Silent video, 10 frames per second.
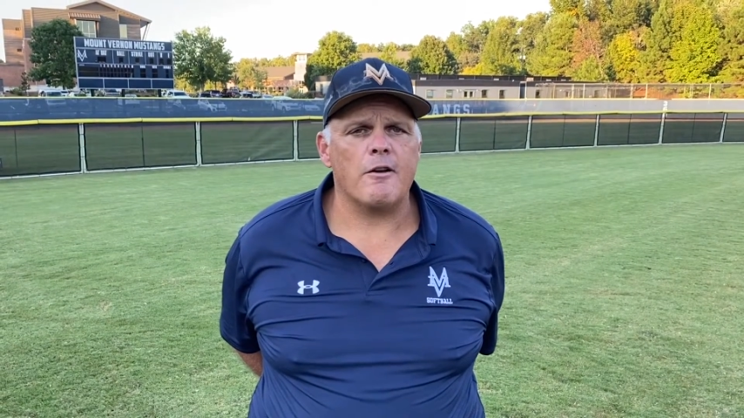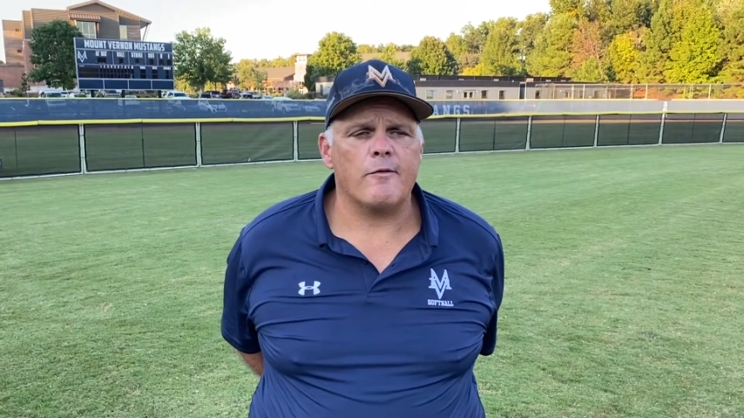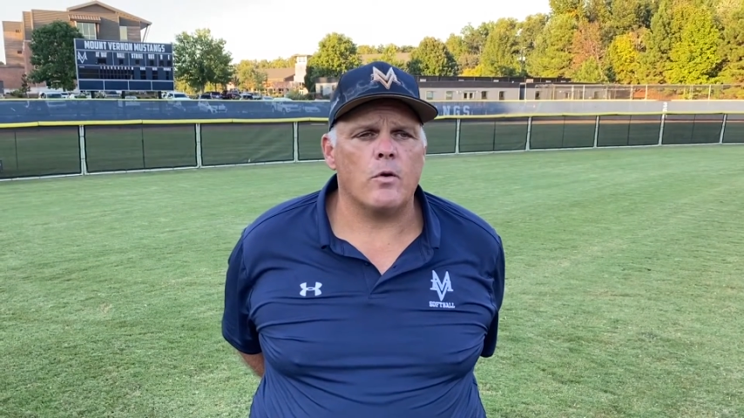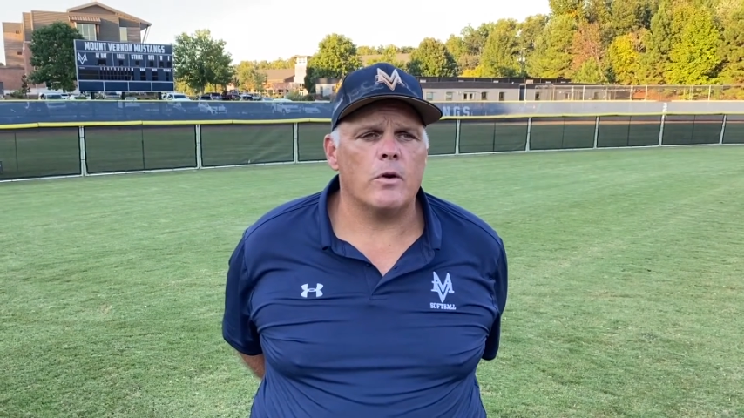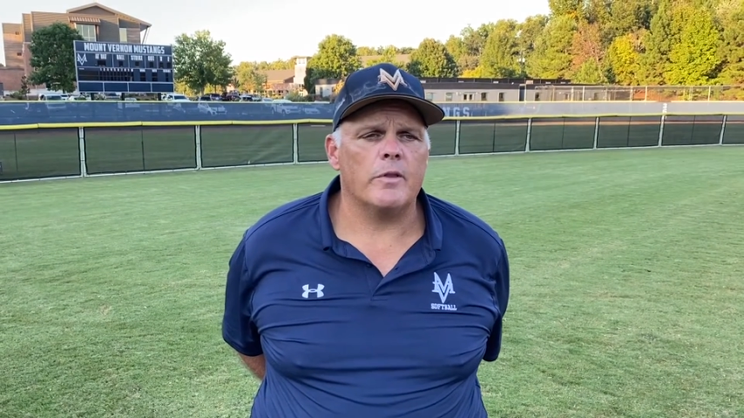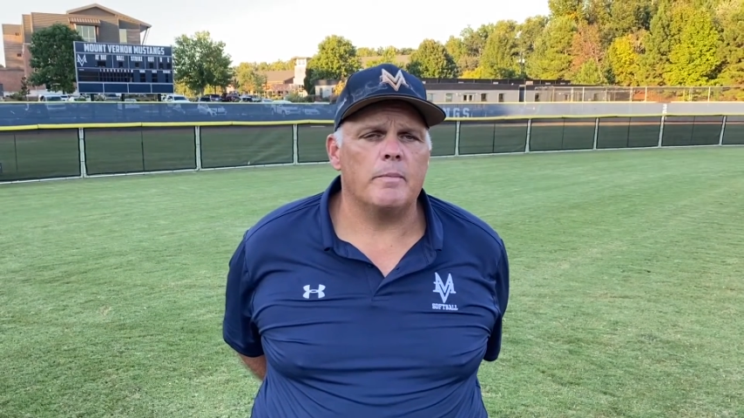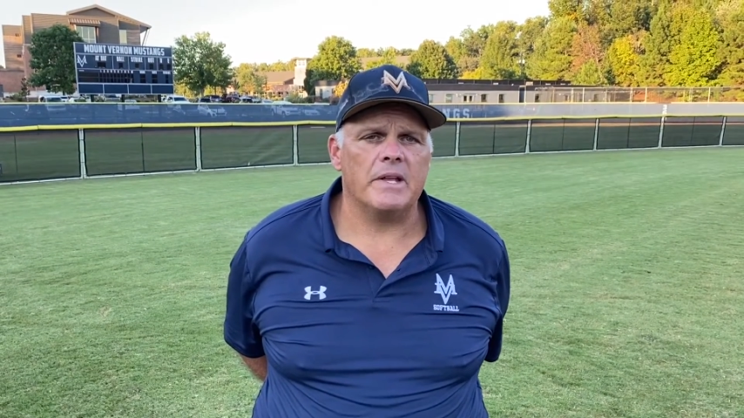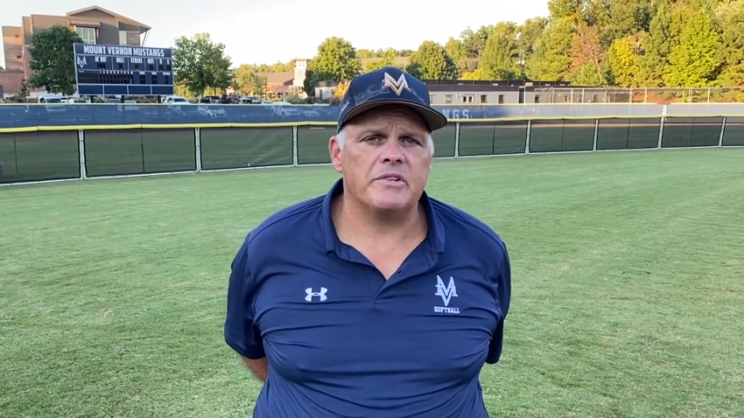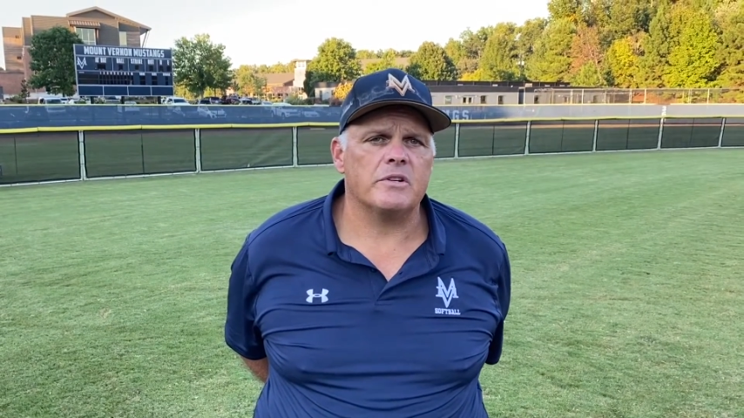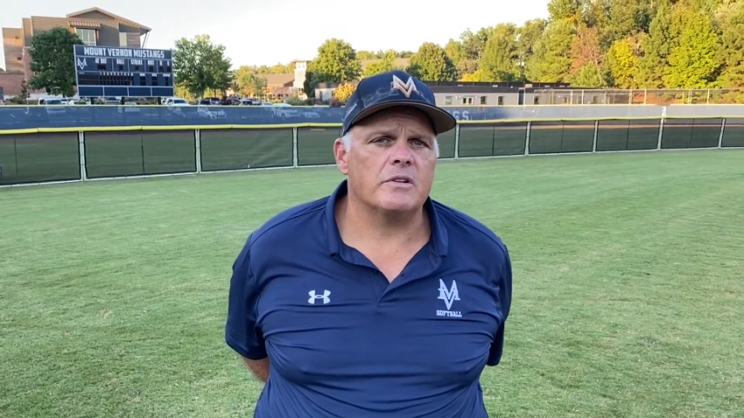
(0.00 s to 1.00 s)
for the
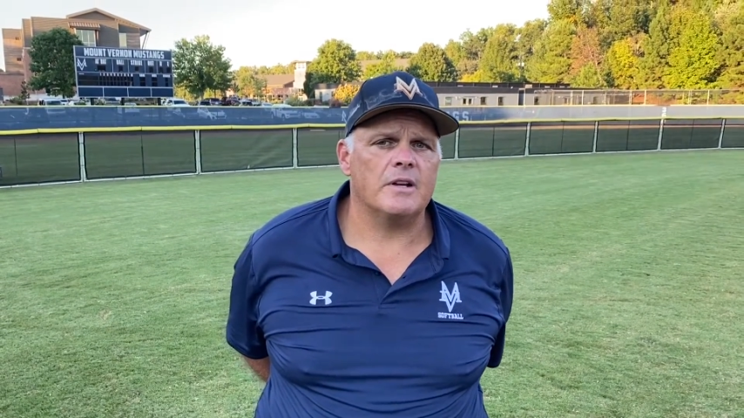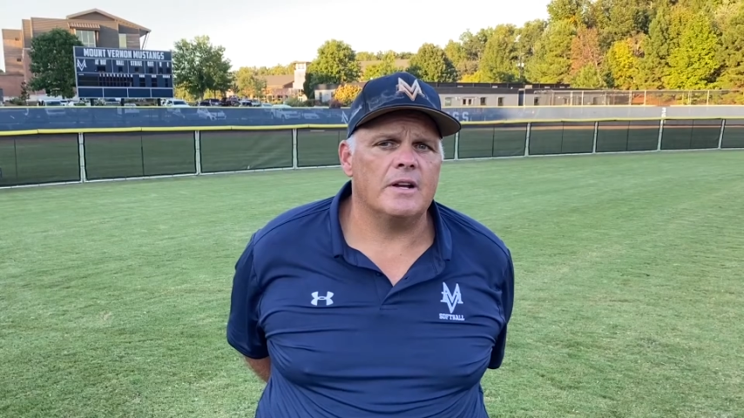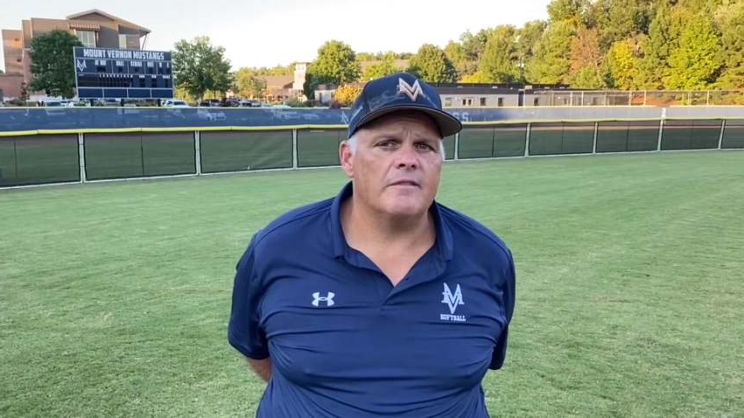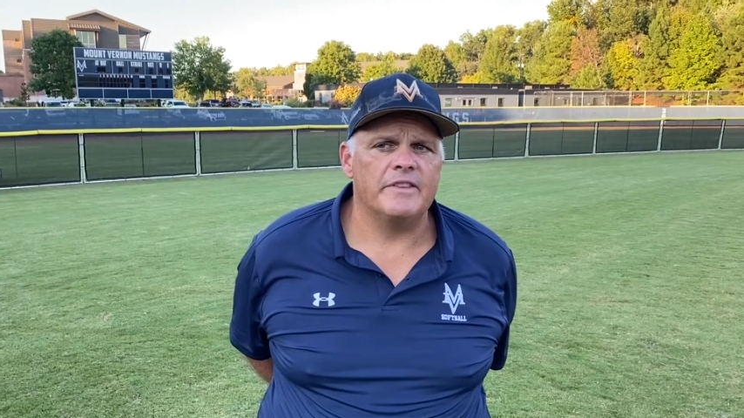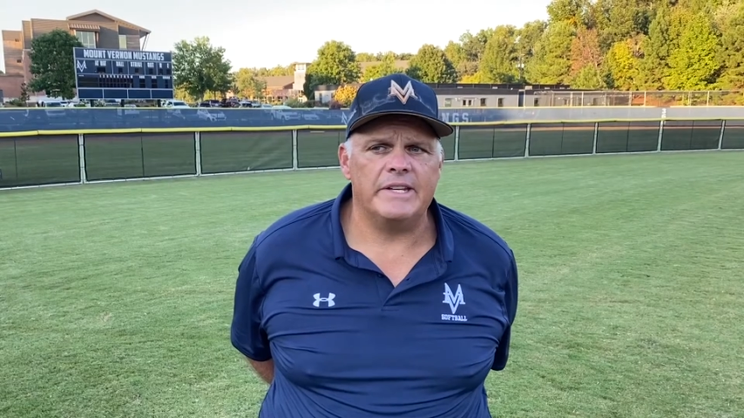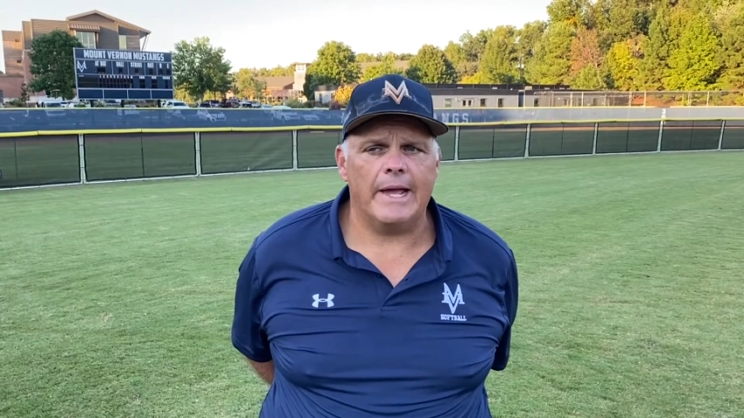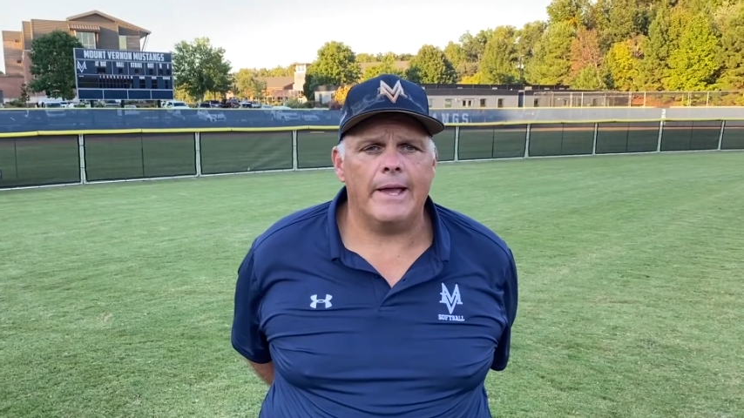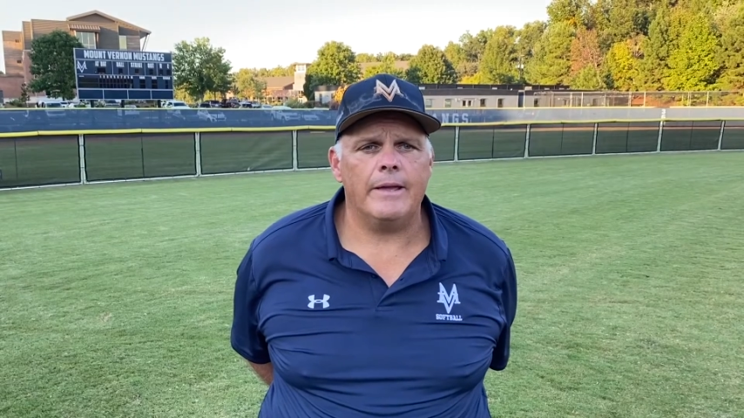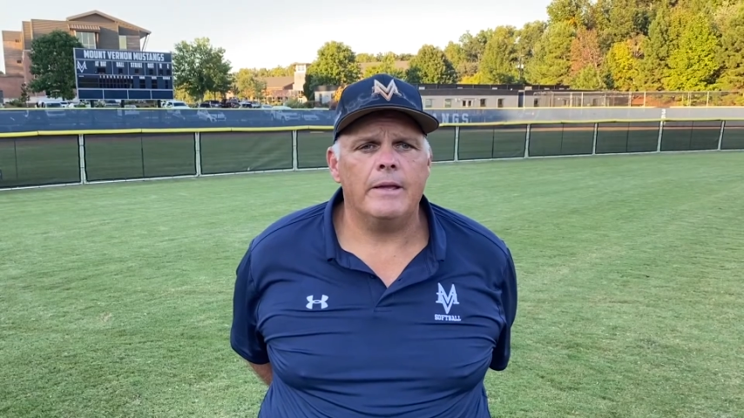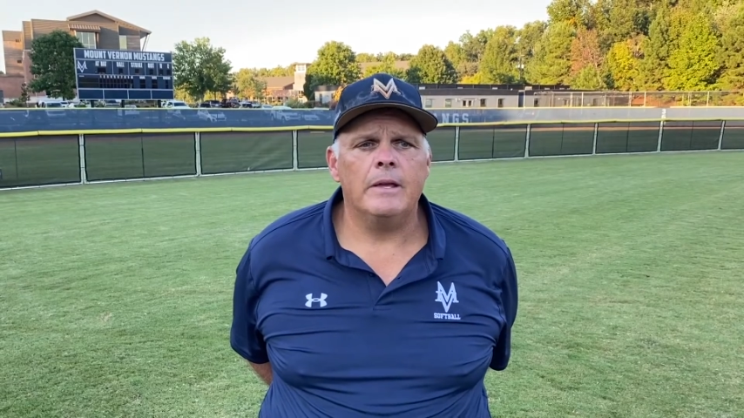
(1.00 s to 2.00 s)
pitcher of the day,